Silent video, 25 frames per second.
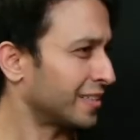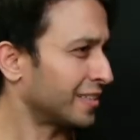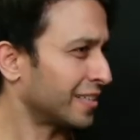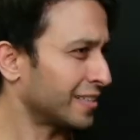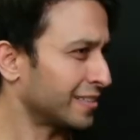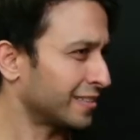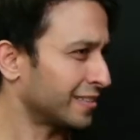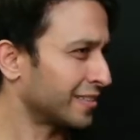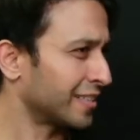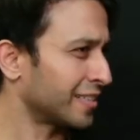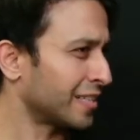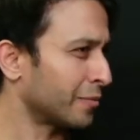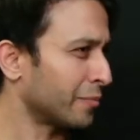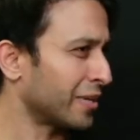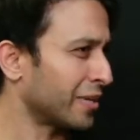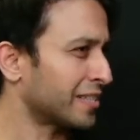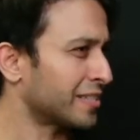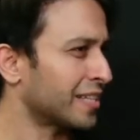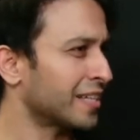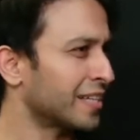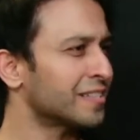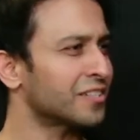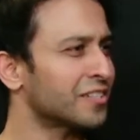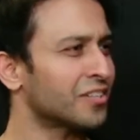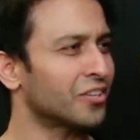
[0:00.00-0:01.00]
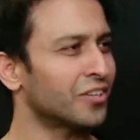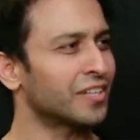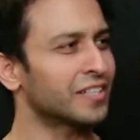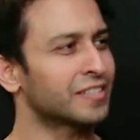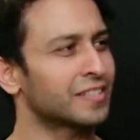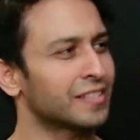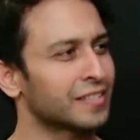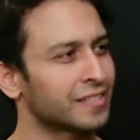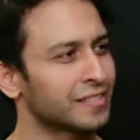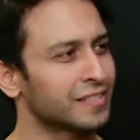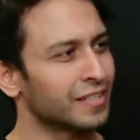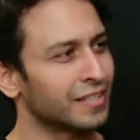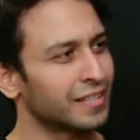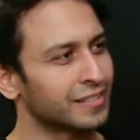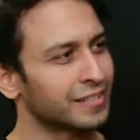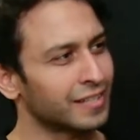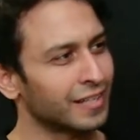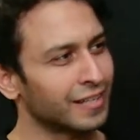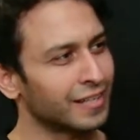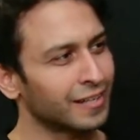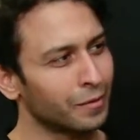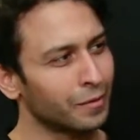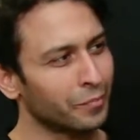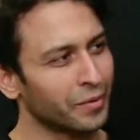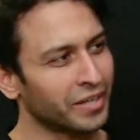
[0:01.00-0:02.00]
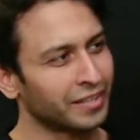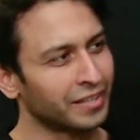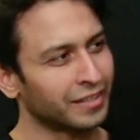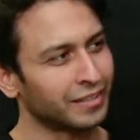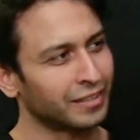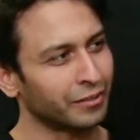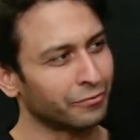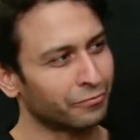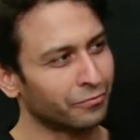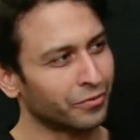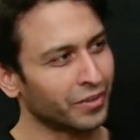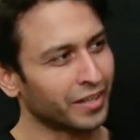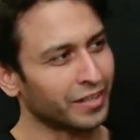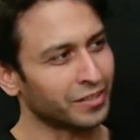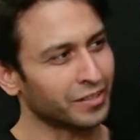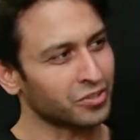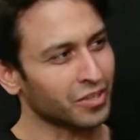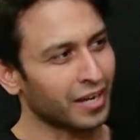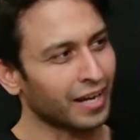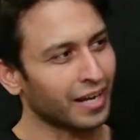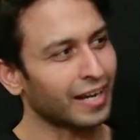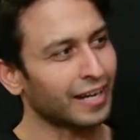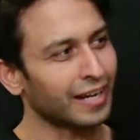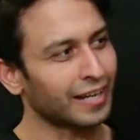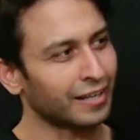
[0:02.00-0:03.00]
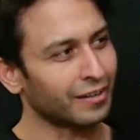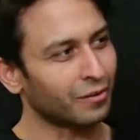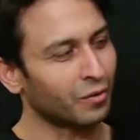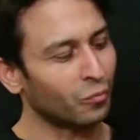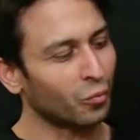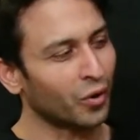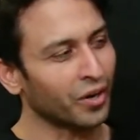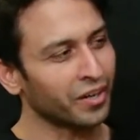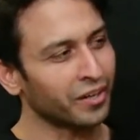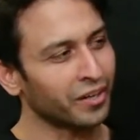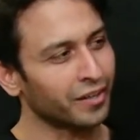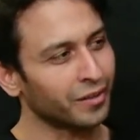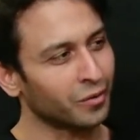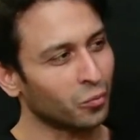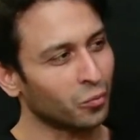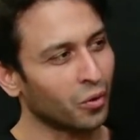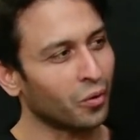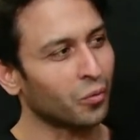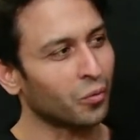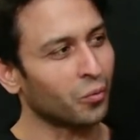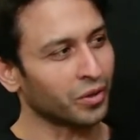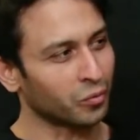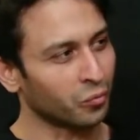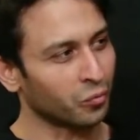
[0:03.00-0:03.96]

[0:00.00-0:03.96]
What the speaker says: Does it make sense? It's a little bit different. So I wonder what